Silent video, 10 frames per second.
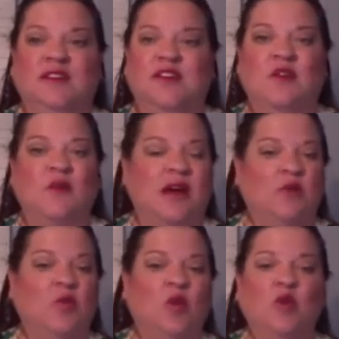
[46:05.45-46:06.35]
You know, I
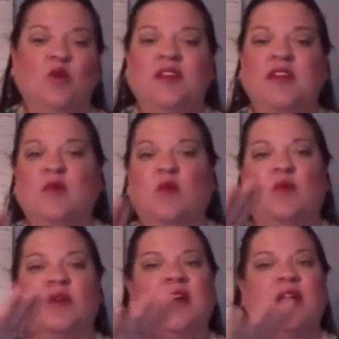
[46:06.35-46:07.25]
will work with it, I
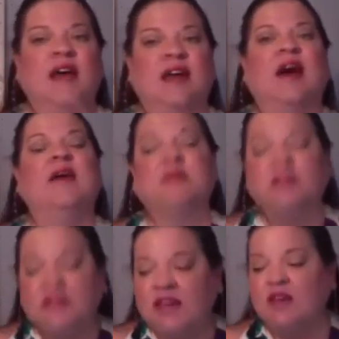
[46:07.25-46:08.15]
won't. And I
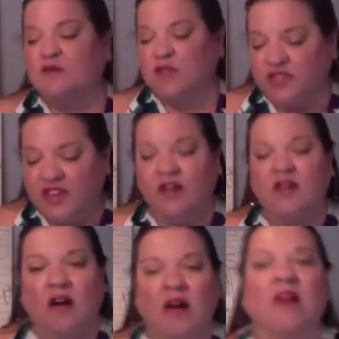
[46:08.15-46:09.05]
believe that
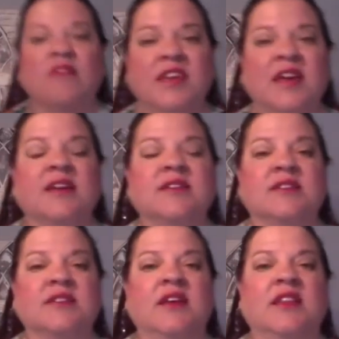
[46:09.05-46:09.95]
there are
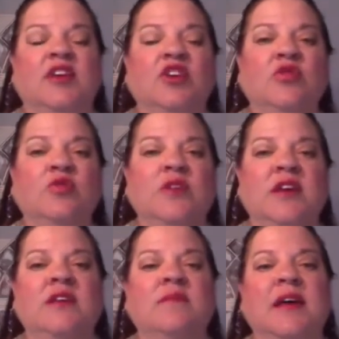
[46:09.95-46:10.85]
things that you
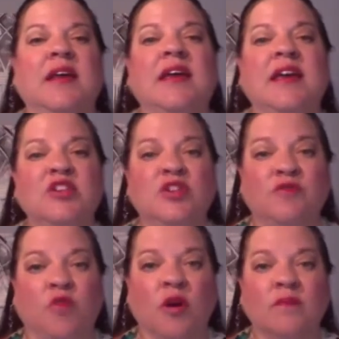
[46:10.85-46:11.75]
need
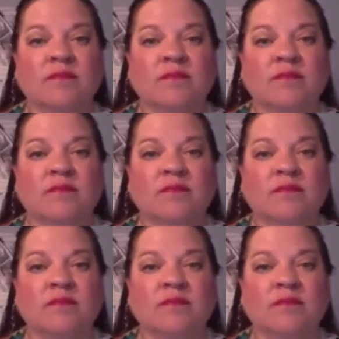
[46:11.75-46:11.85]
medication for.